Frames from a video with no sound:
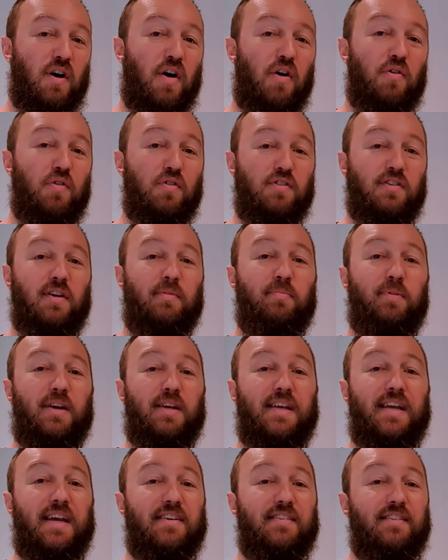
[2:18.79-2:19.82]
I hooked up my
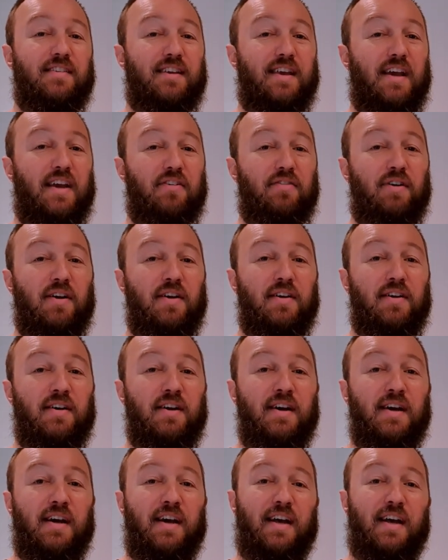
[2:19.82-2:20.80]
keg to the kegerator